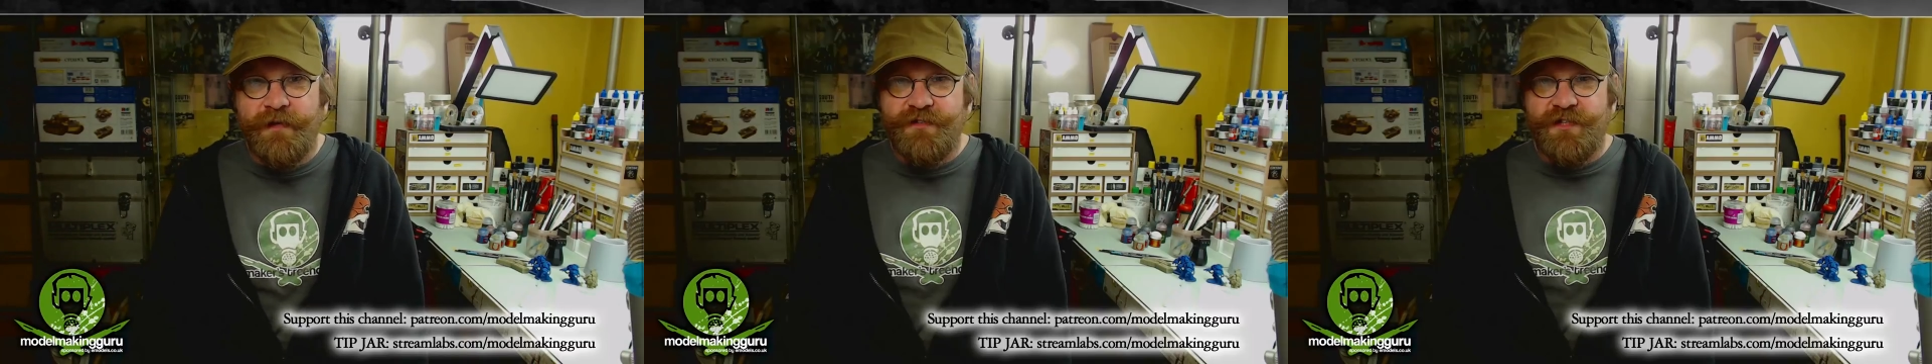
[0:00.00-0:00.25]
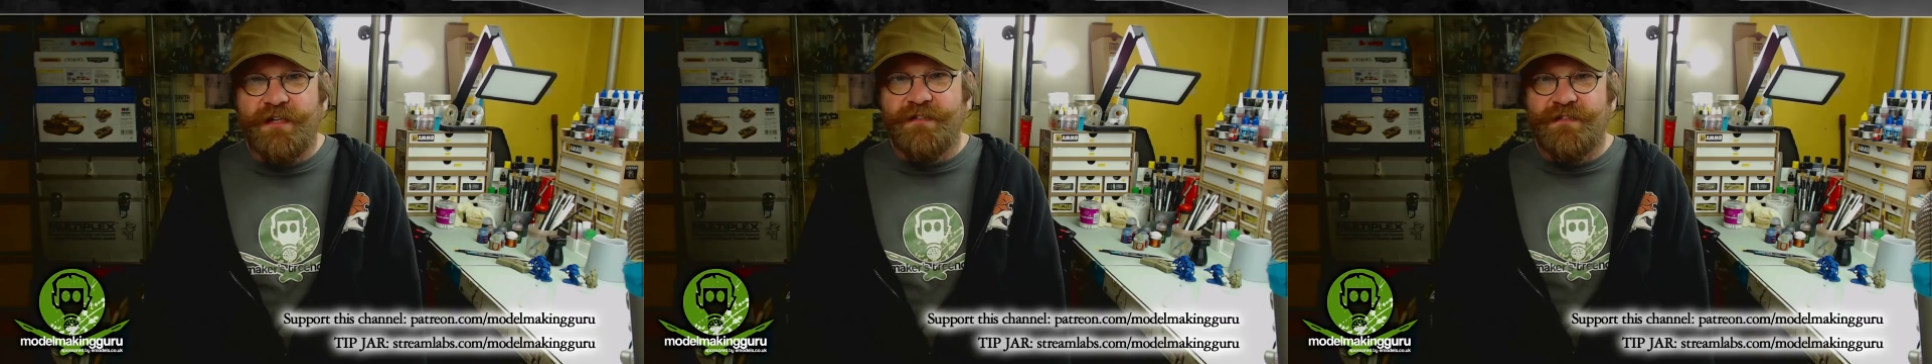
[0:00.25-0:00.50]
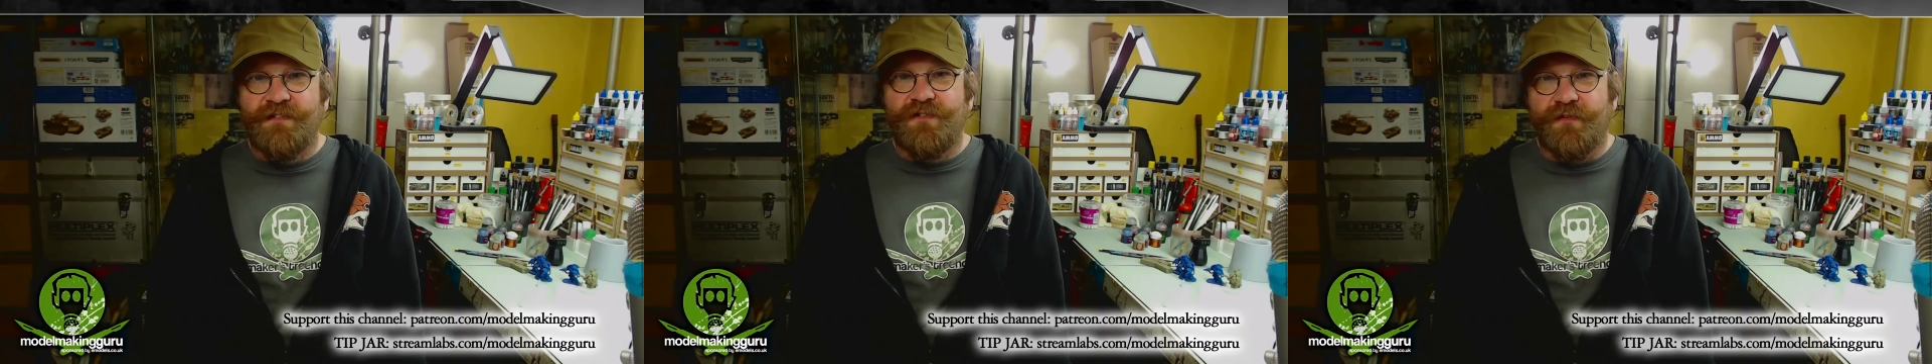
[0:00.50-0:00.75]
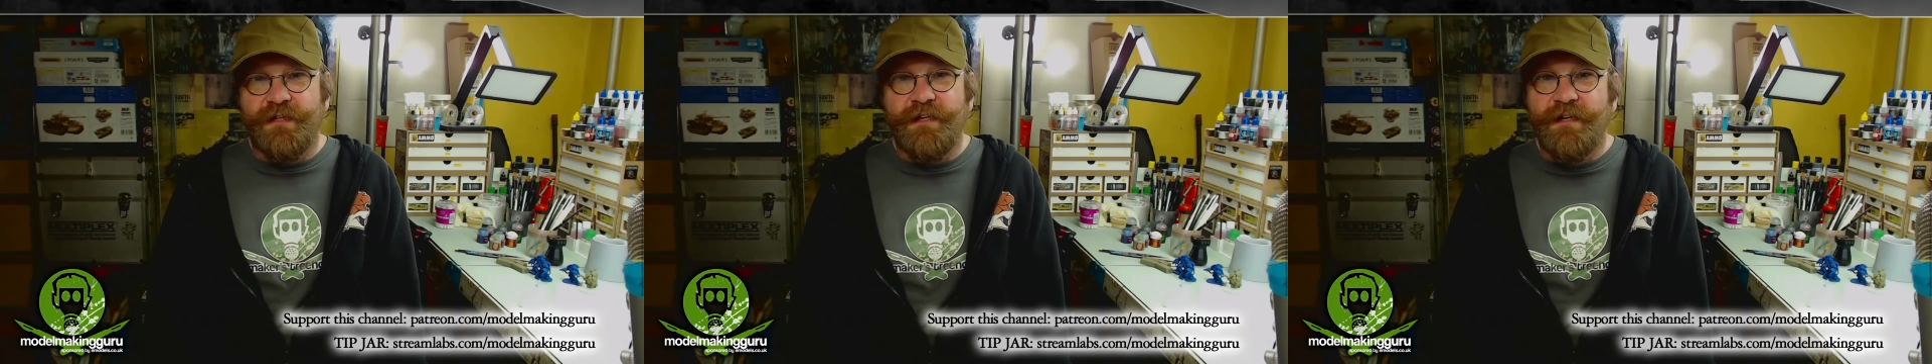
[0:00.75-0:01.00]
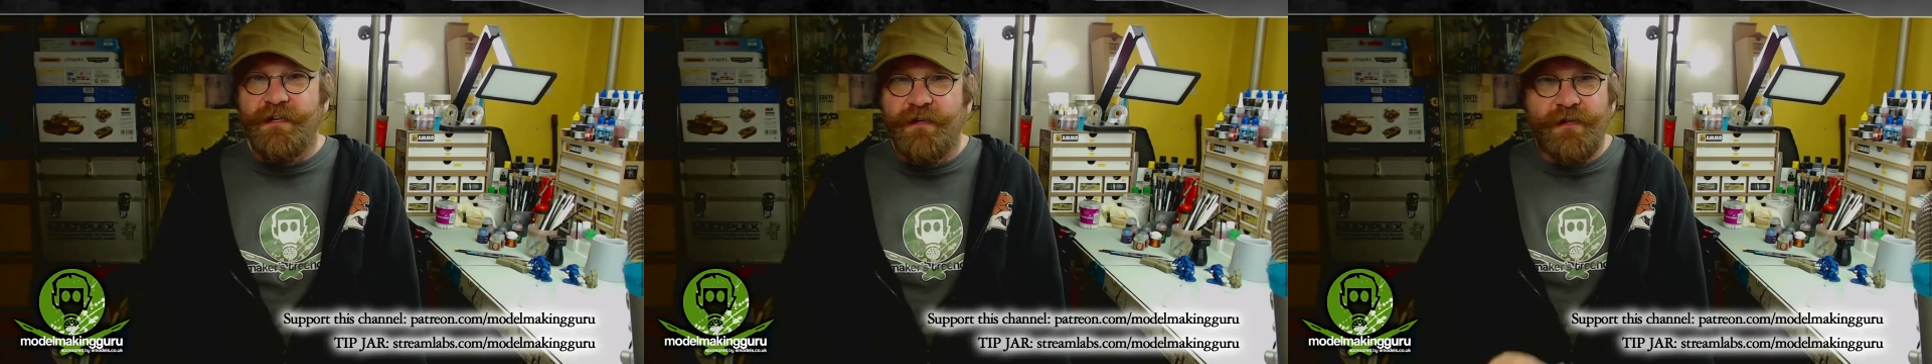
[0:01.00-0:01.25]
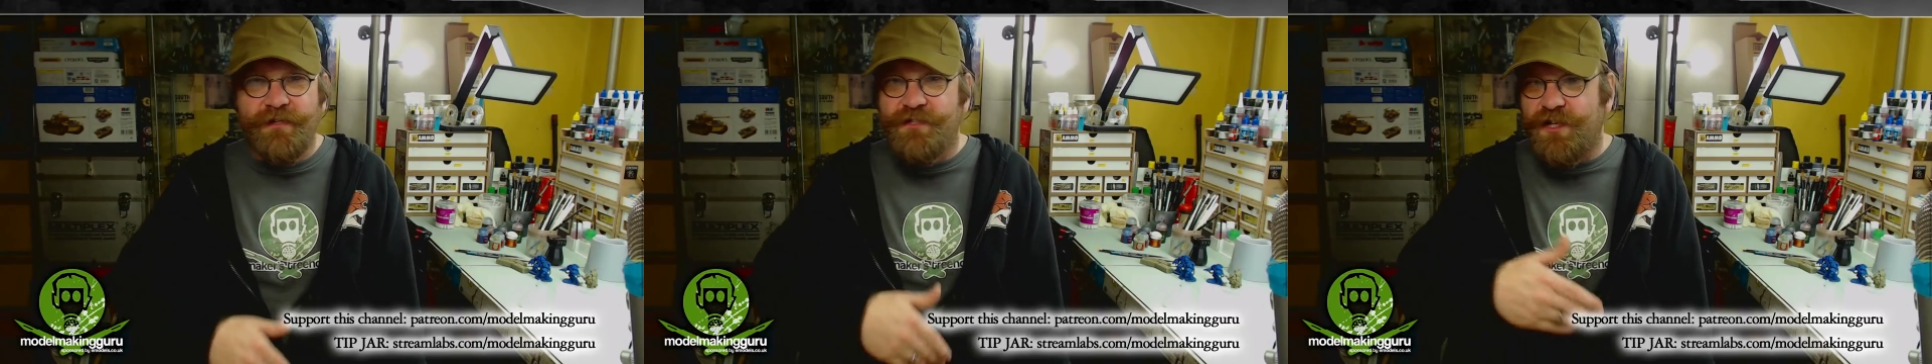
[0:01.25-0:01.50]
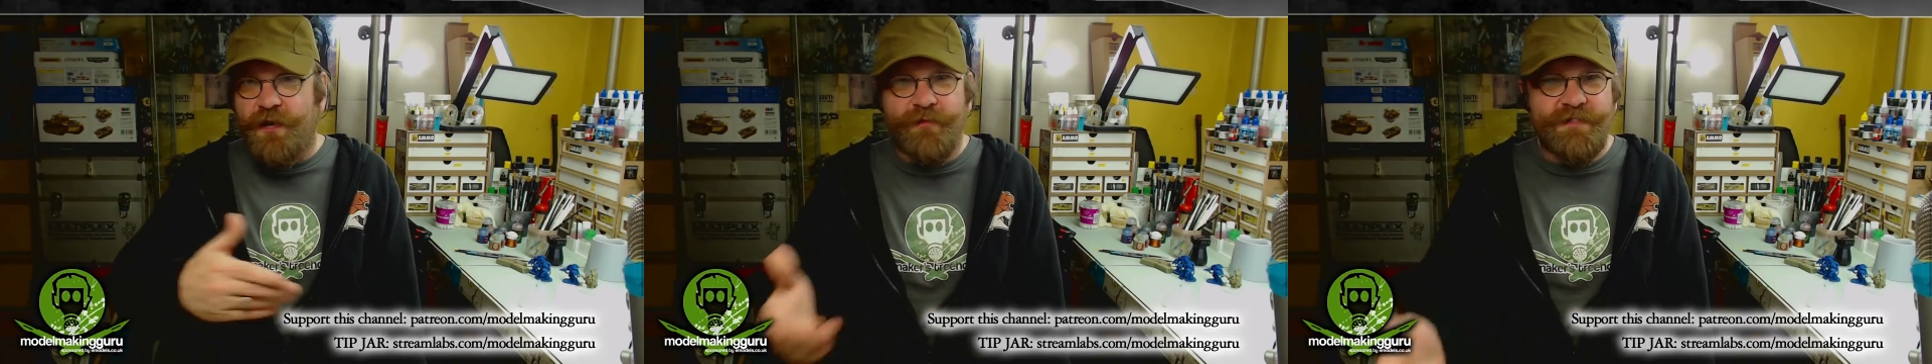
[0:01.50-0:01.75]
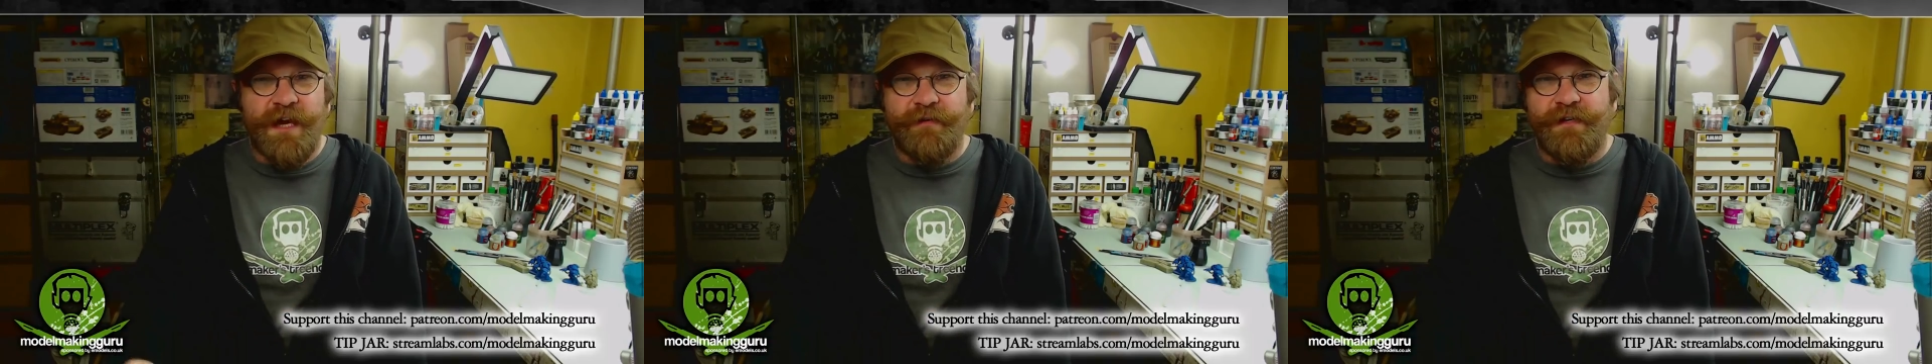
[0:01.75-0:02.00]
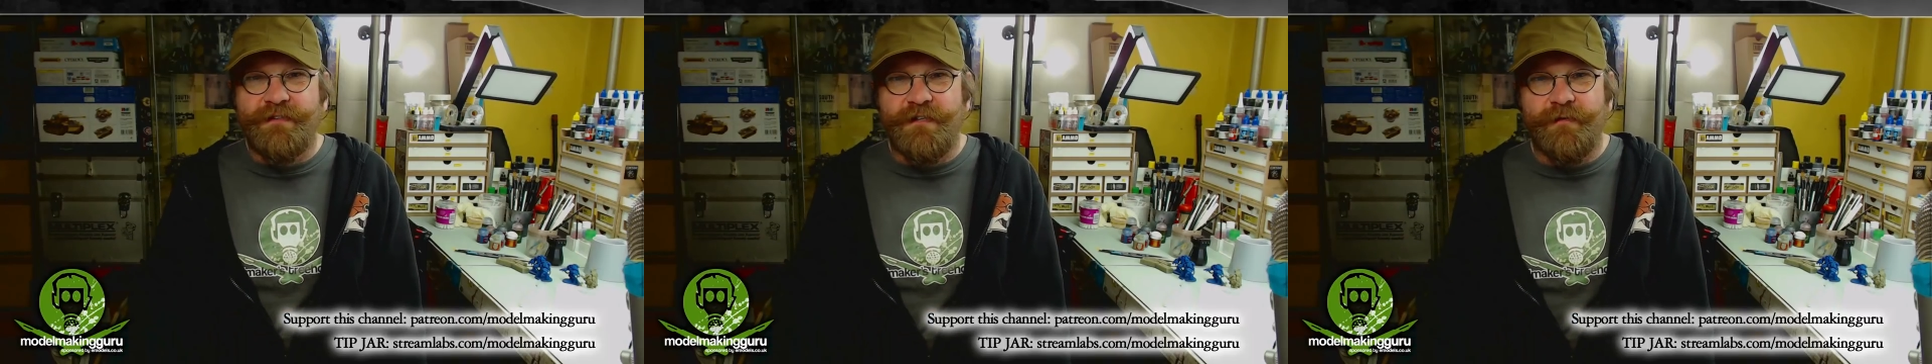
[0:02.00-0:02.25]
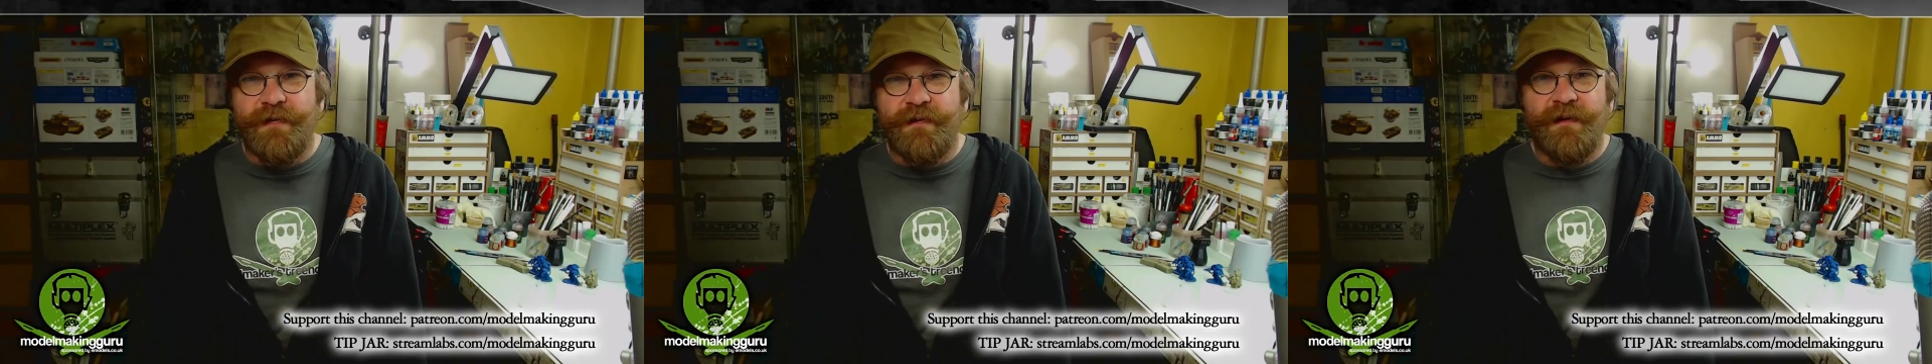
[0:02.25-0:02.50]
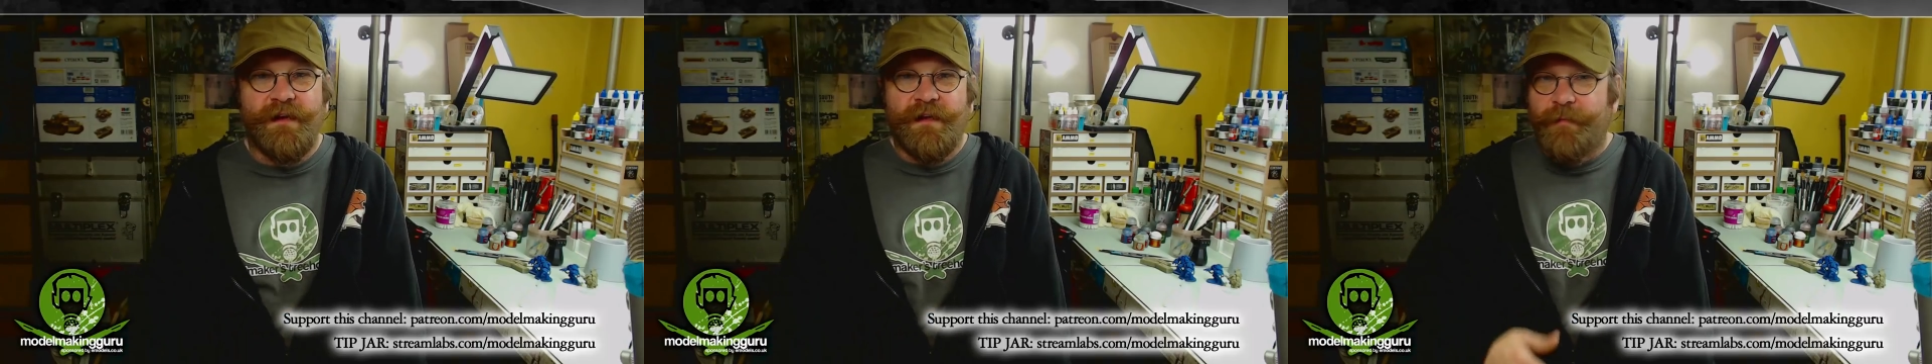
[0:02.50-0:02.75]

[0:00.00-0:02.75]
a chance to join in, and you can show us how you're doing,